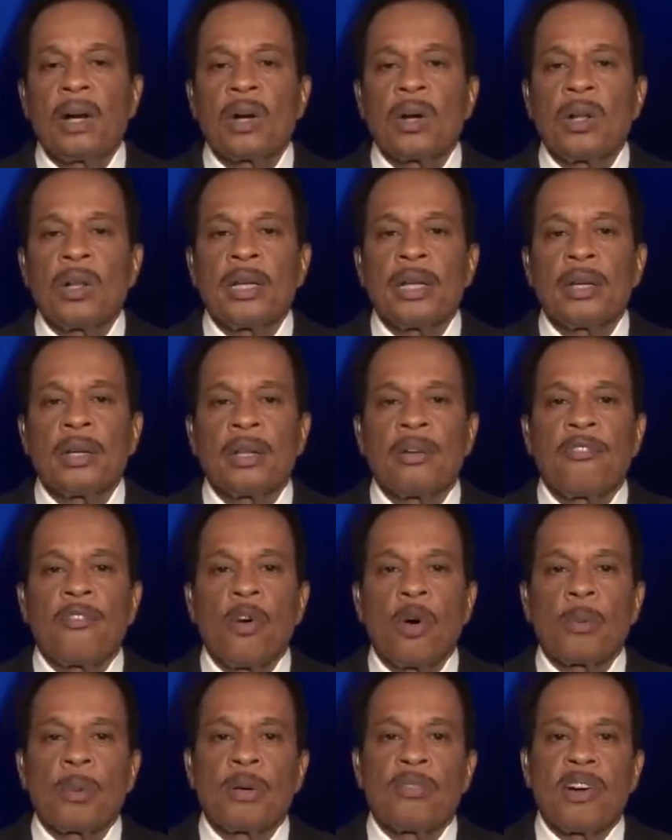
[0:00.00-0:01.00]
Earlier, the
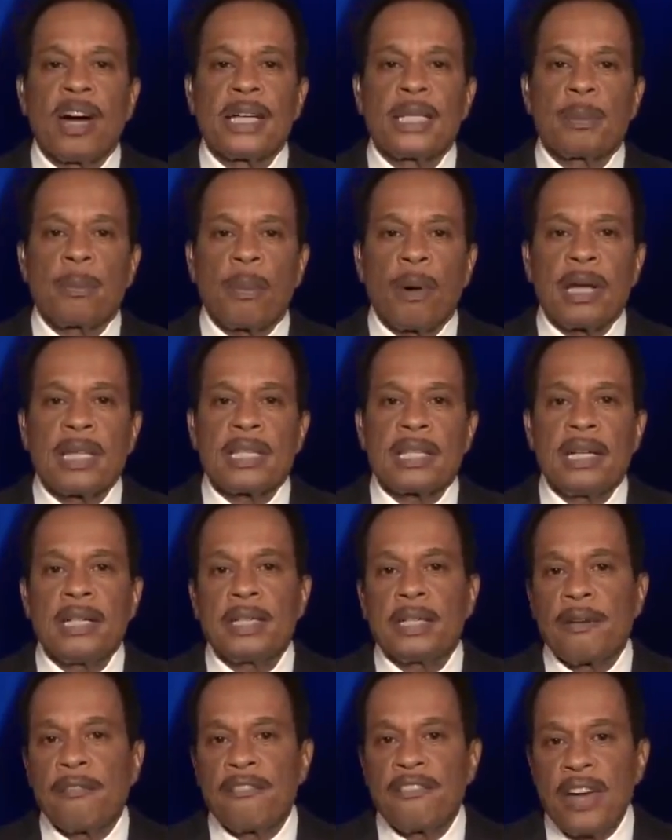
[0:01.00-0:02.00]
former vice
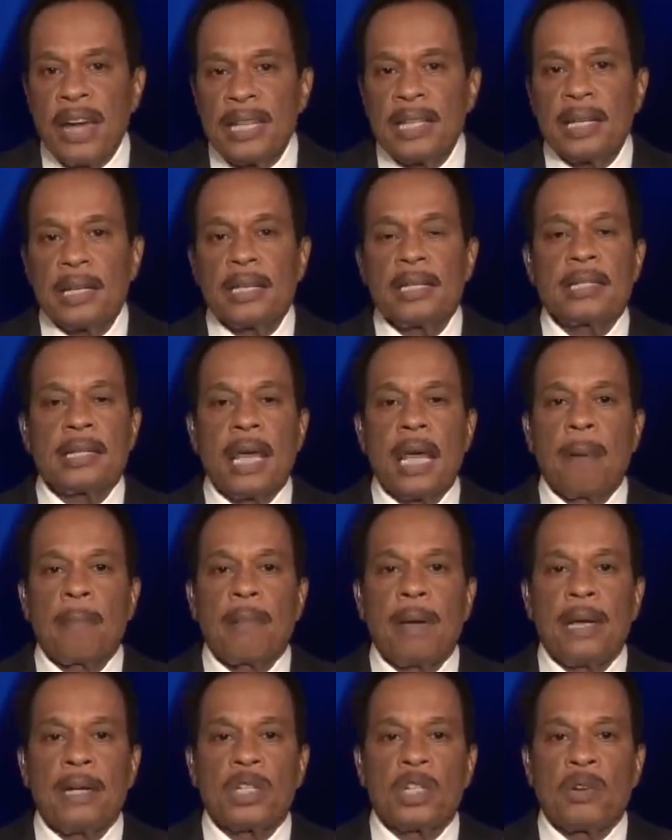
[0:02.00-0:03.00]
president defended his
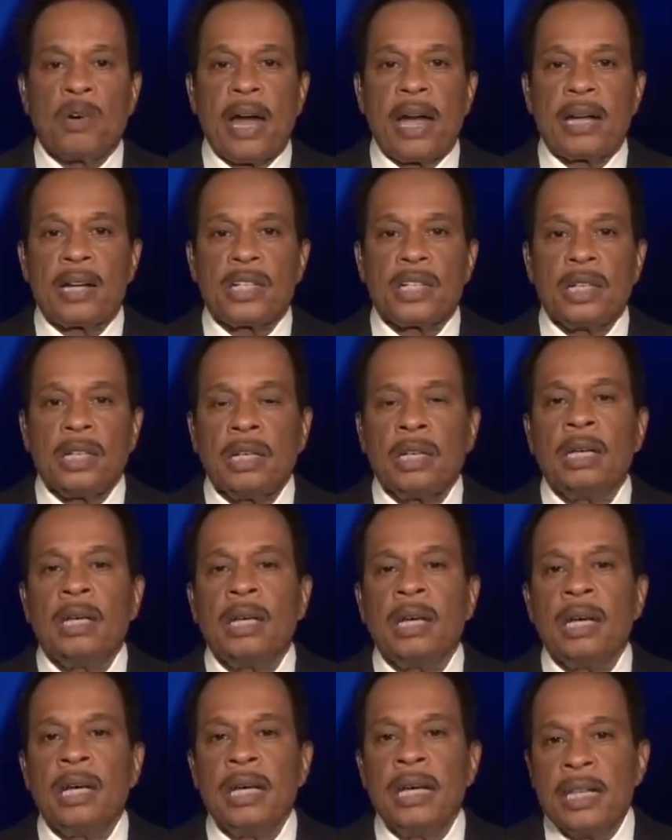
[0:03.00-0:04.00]
campaign strategy.
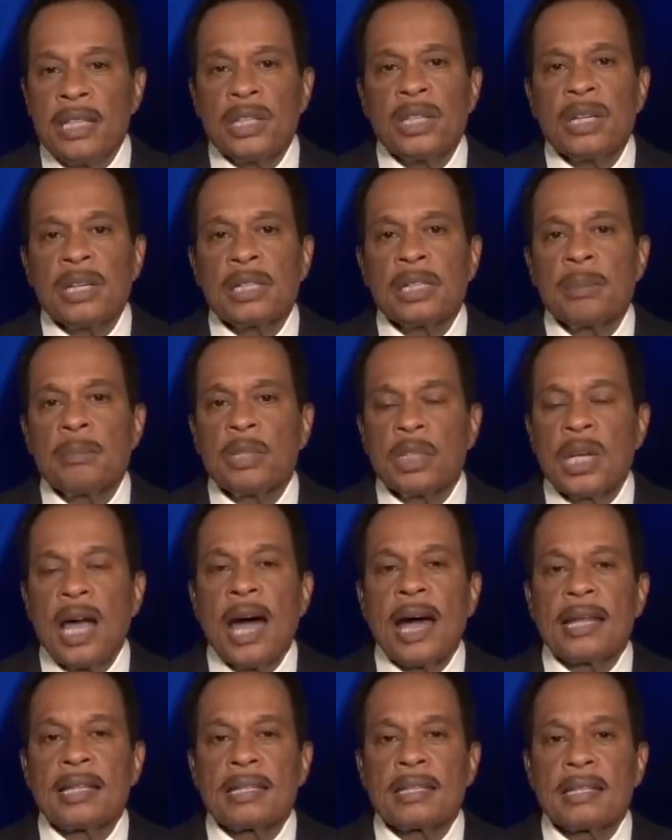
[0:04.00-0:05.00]
He took some
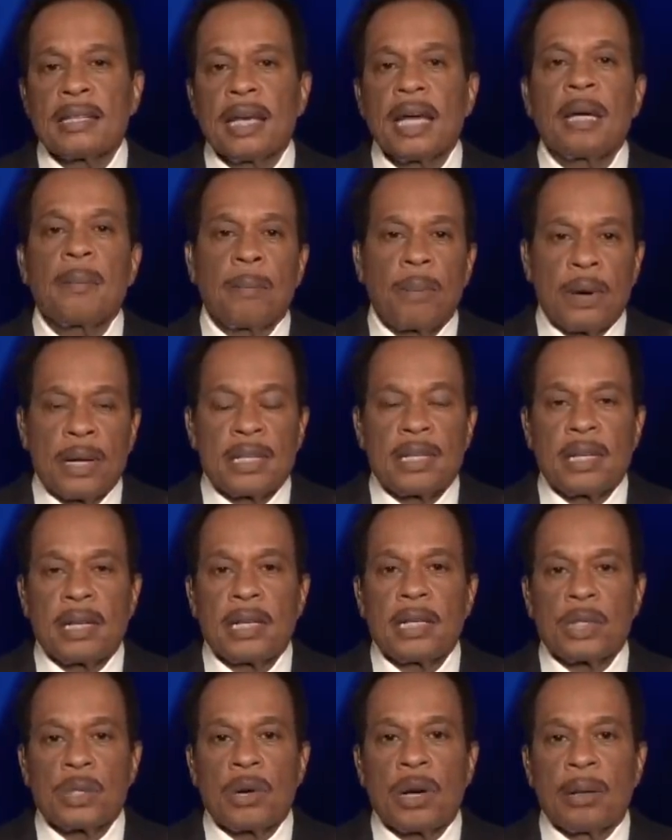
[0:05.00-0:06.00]
shots at
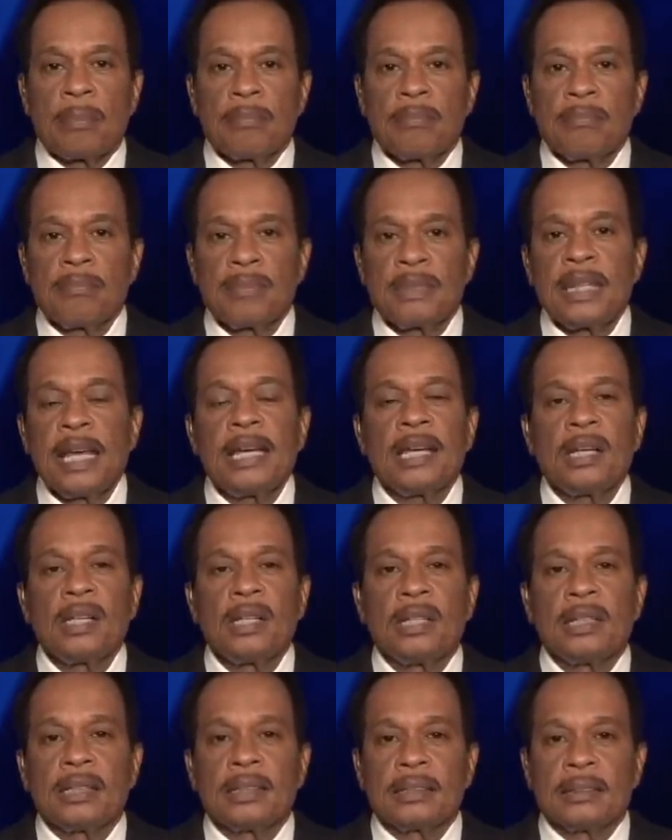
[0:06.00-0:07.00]
President Trump. Take a
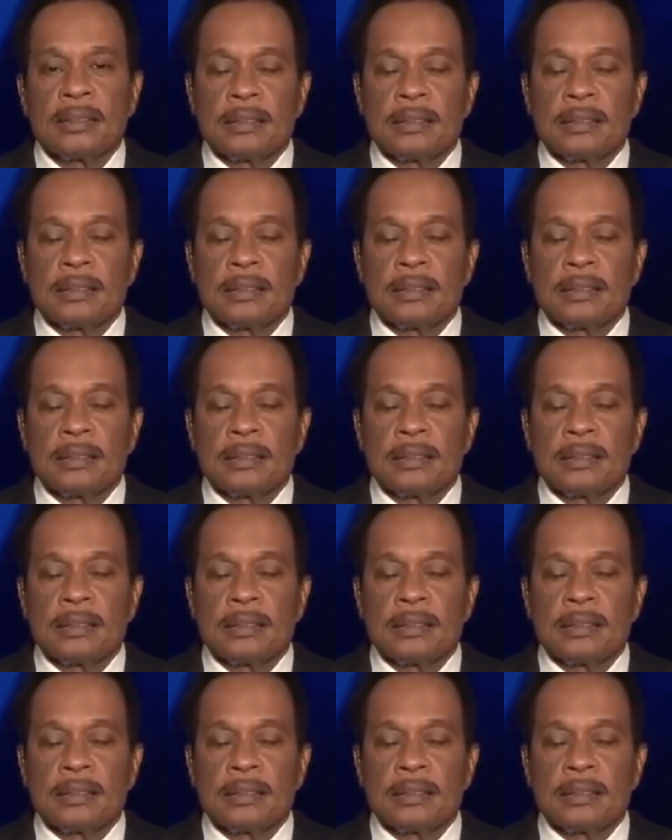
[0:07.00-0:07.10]
look.